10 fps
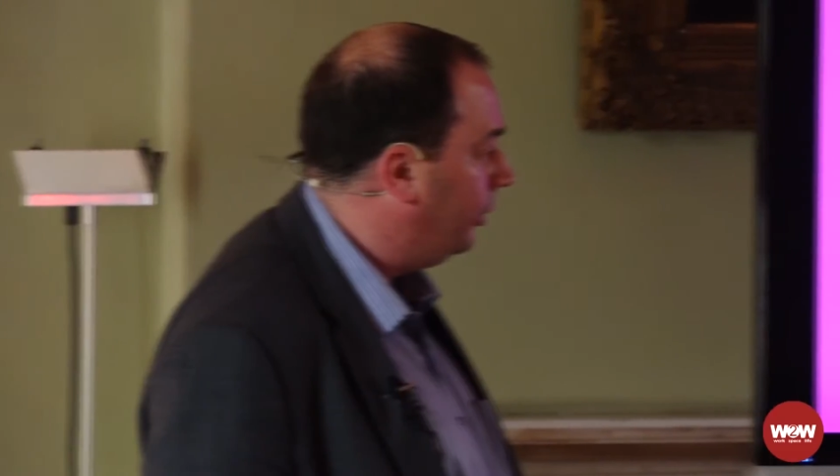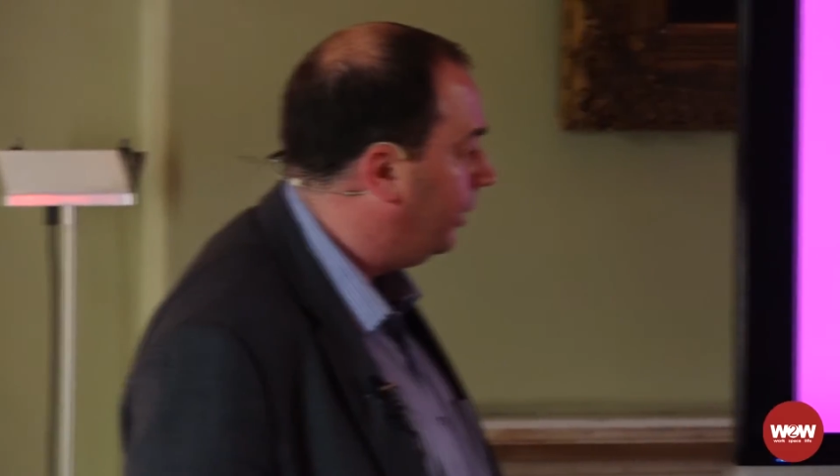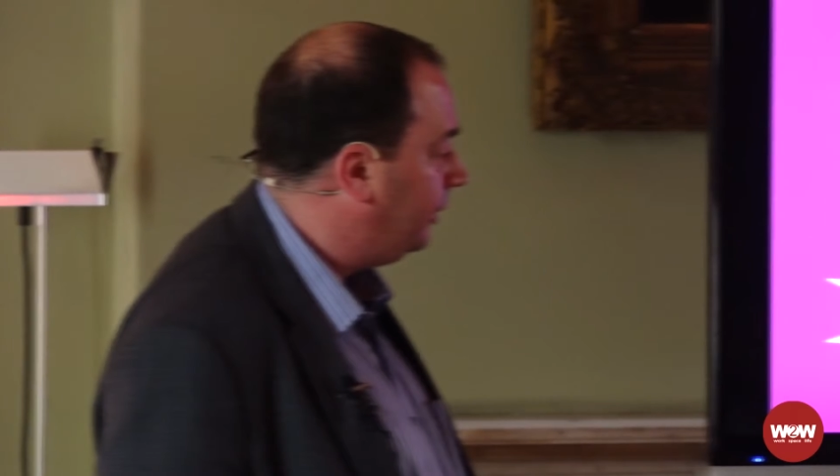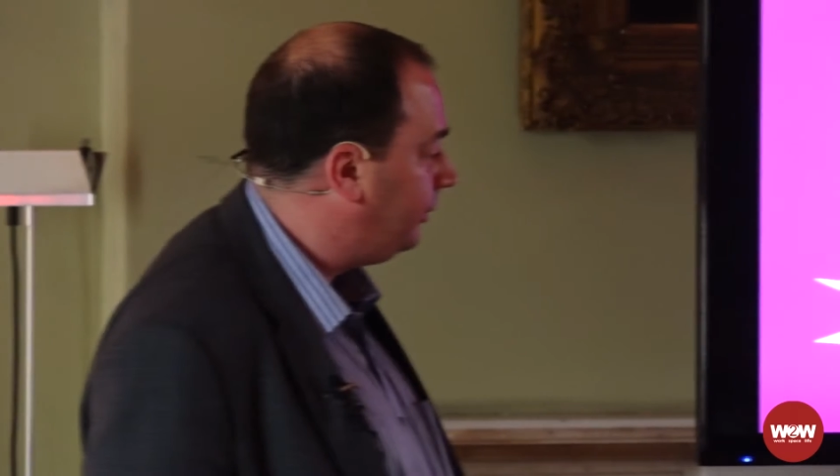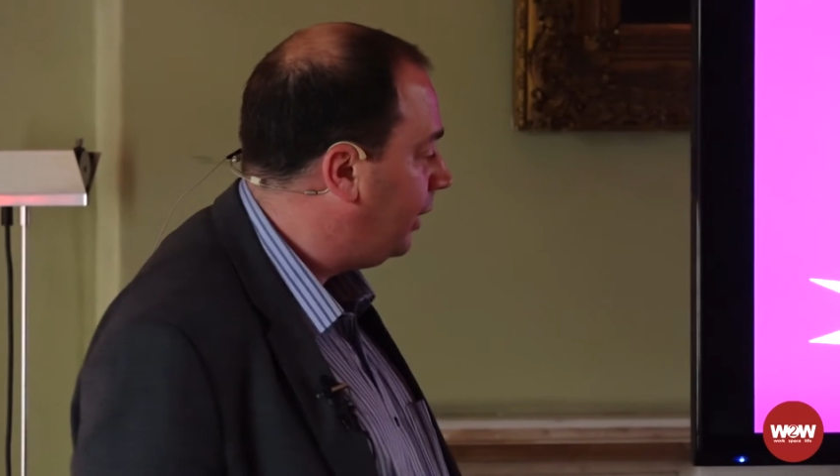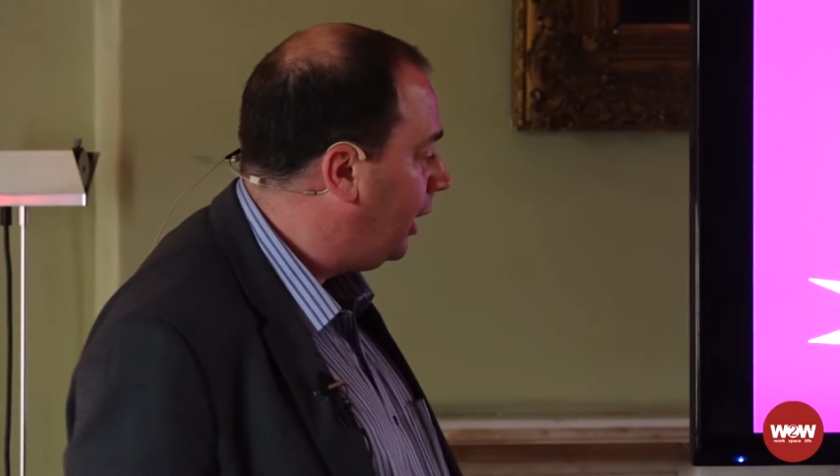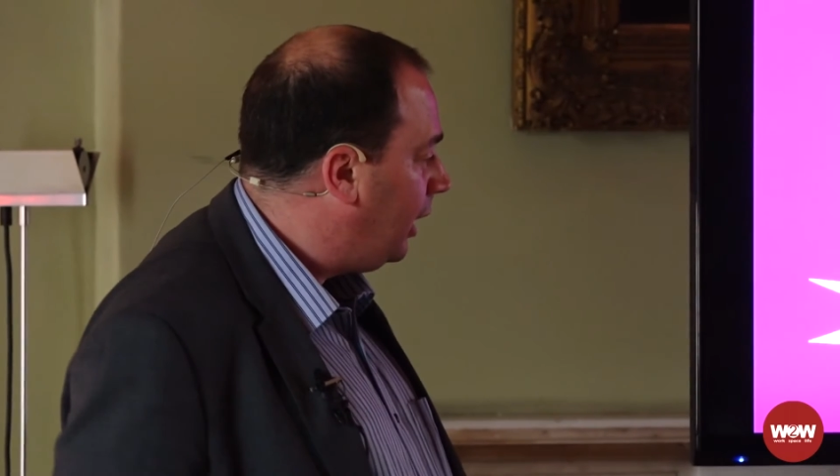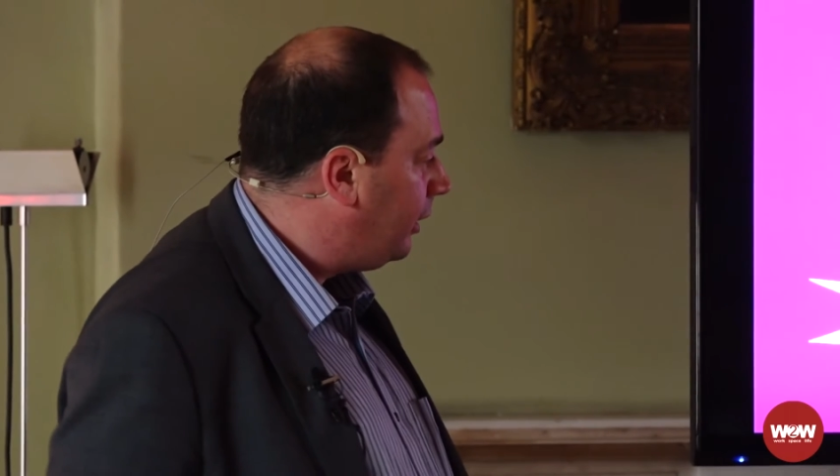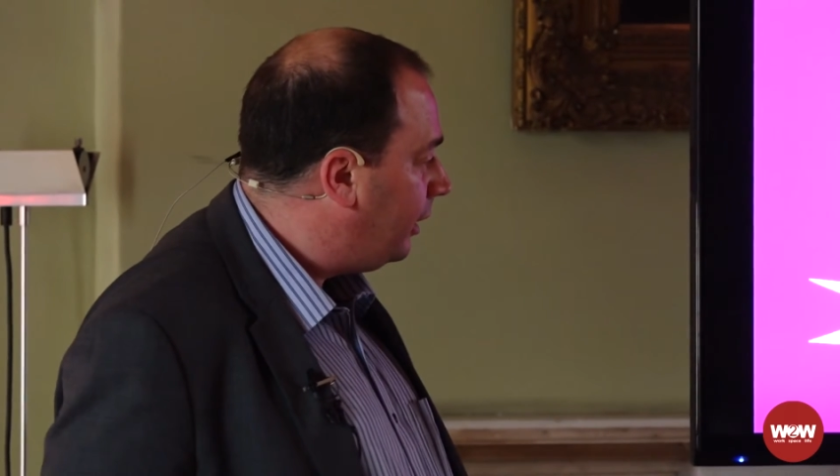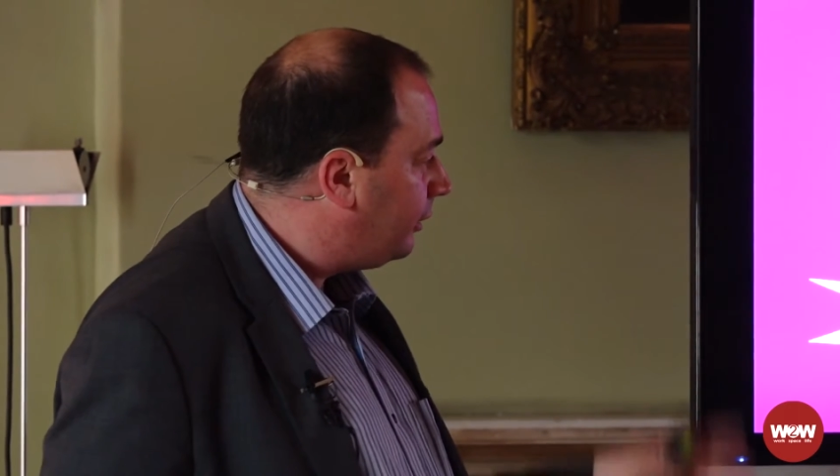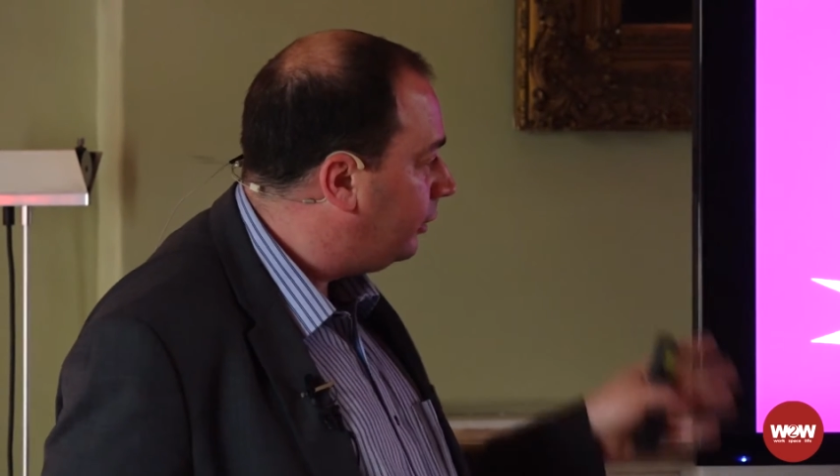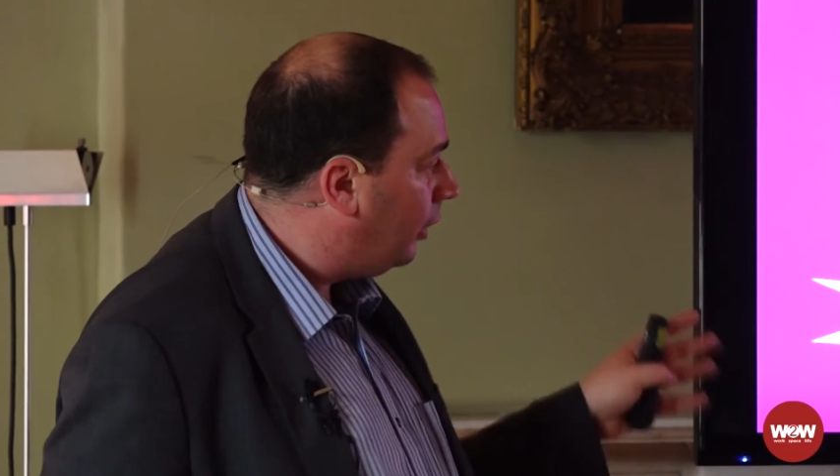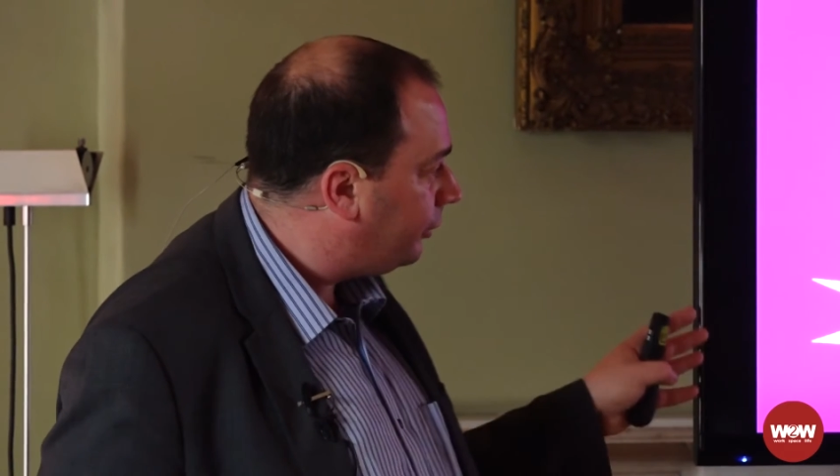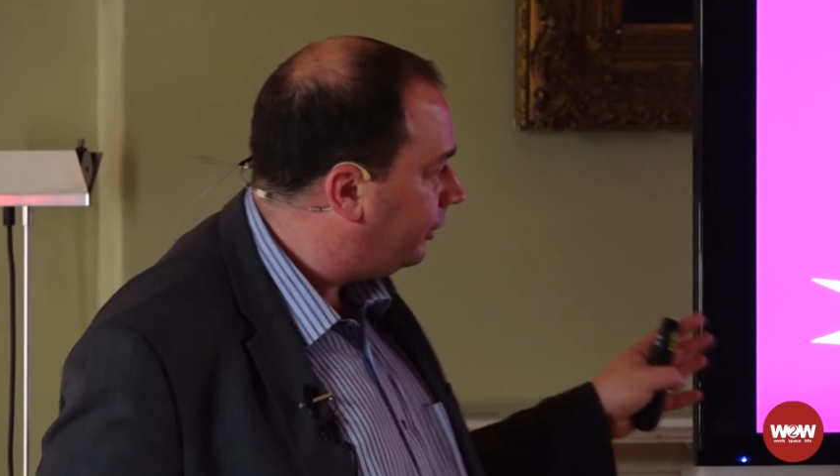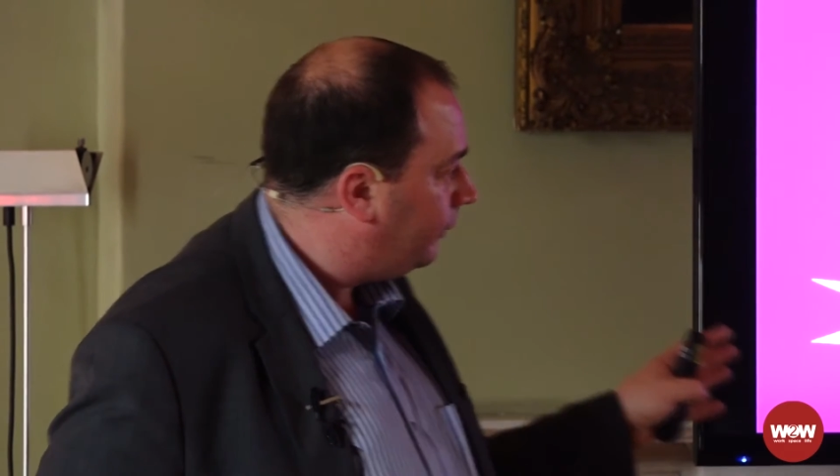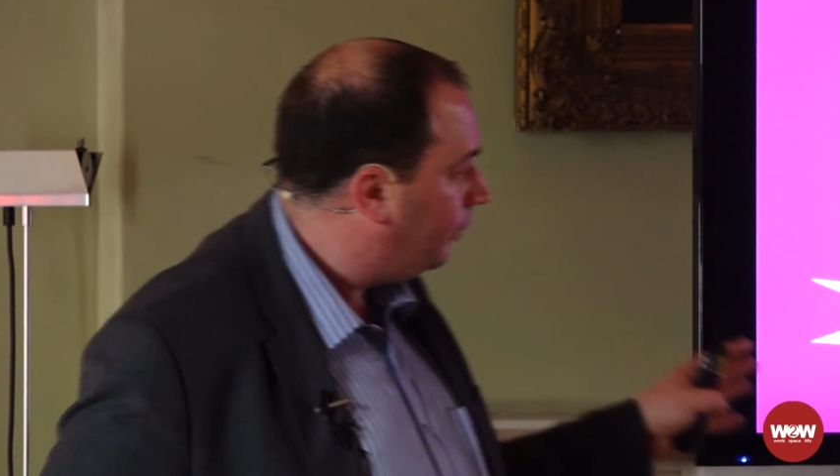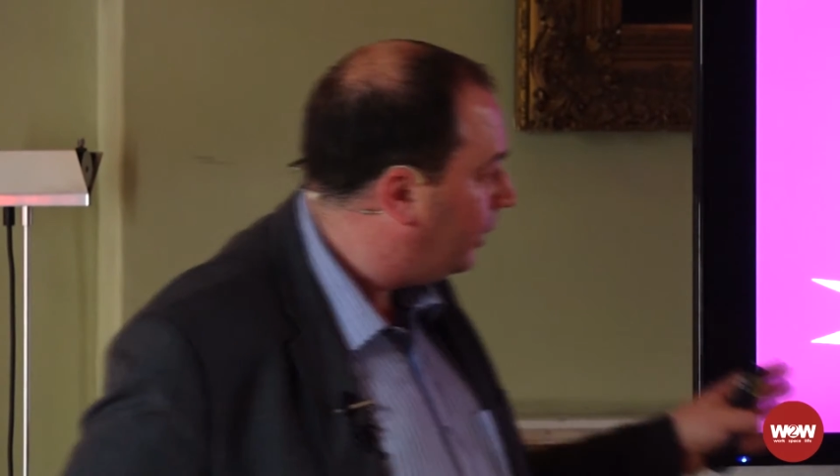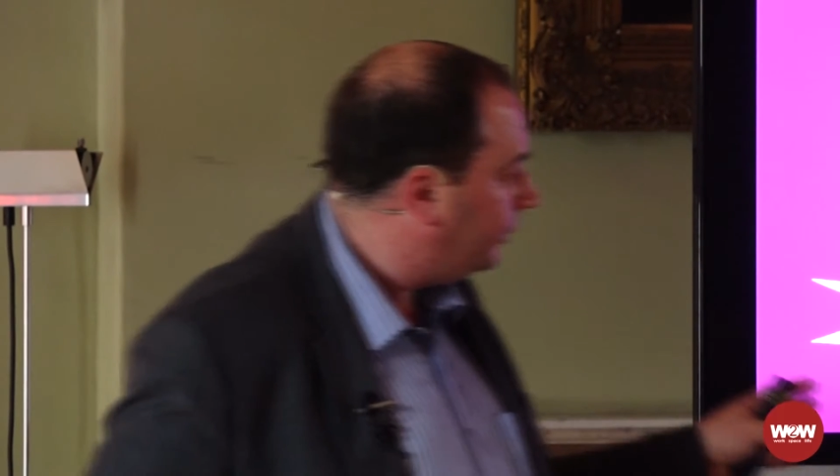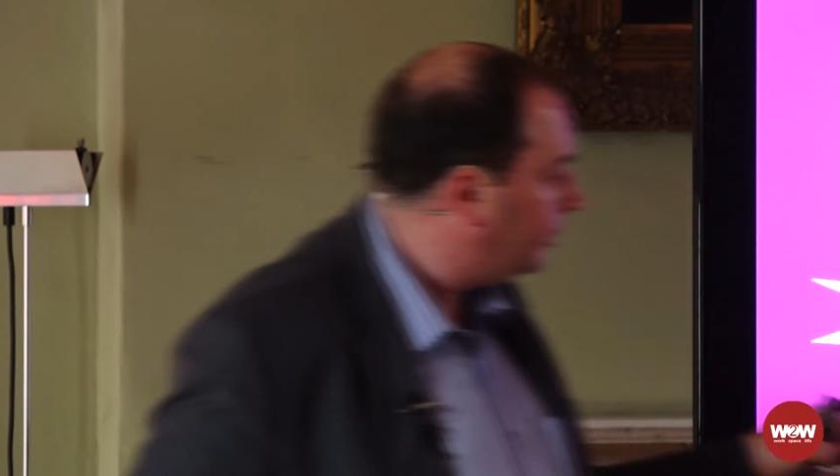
that there's lots of different ways of